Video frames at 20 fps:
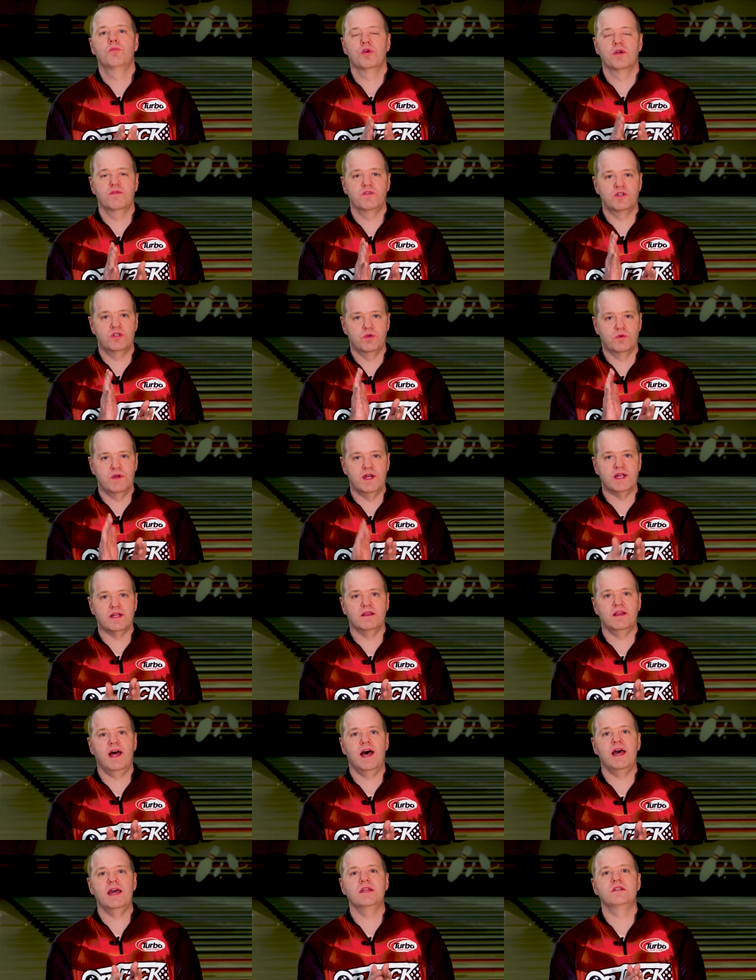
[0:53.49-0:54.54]
more of a direct
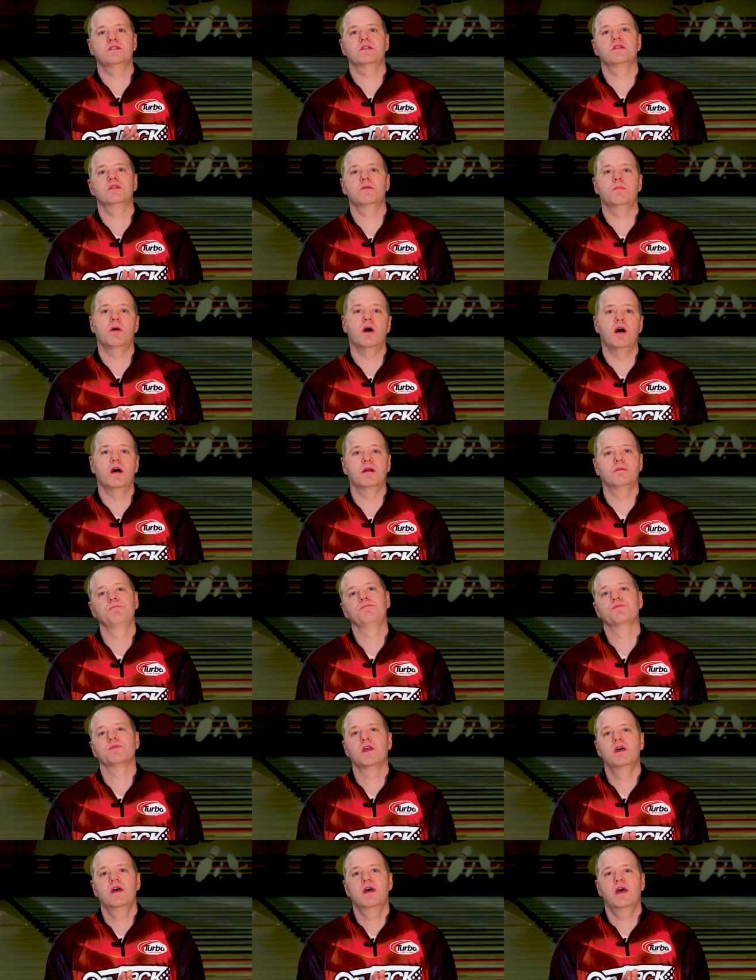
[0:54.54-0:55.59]
line to the ball.
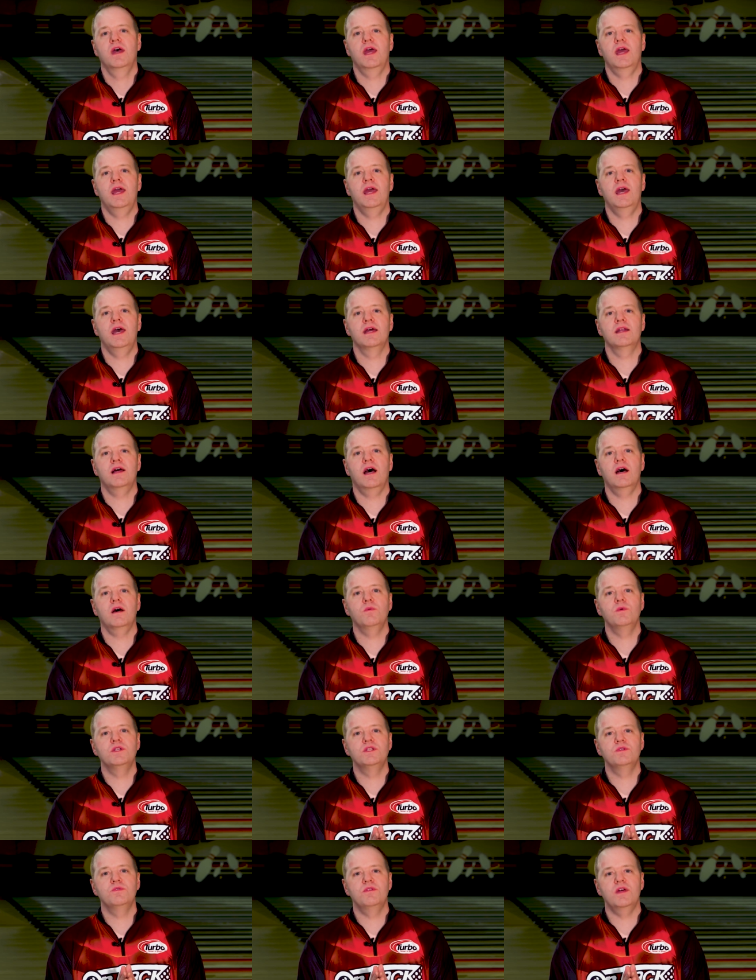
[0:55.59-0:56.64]
And how
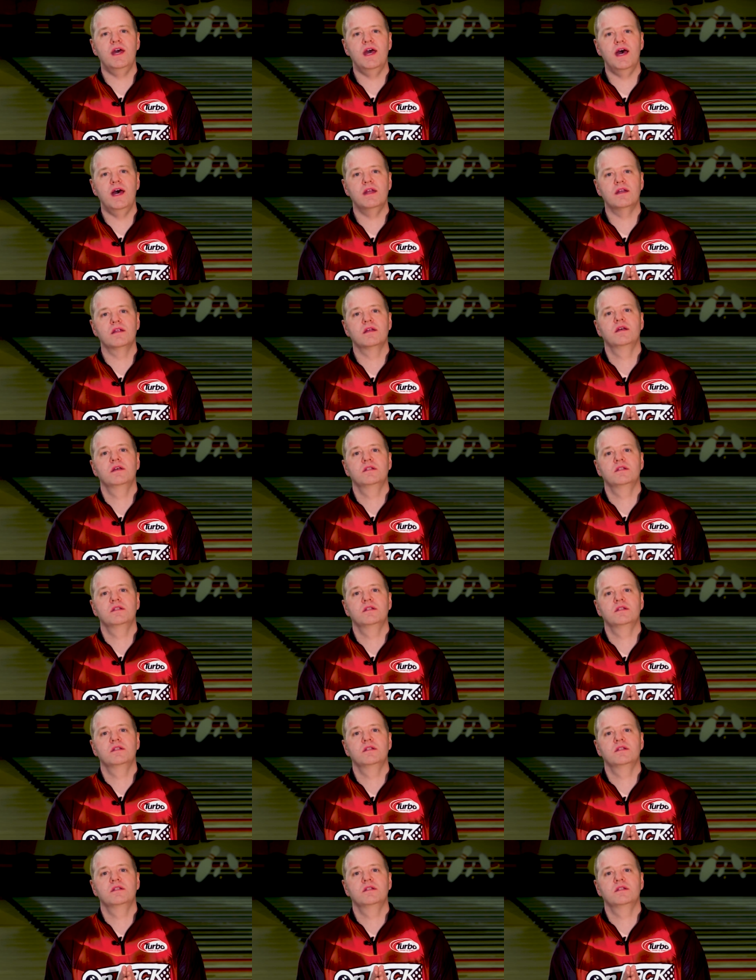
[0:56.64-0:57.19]
we do that,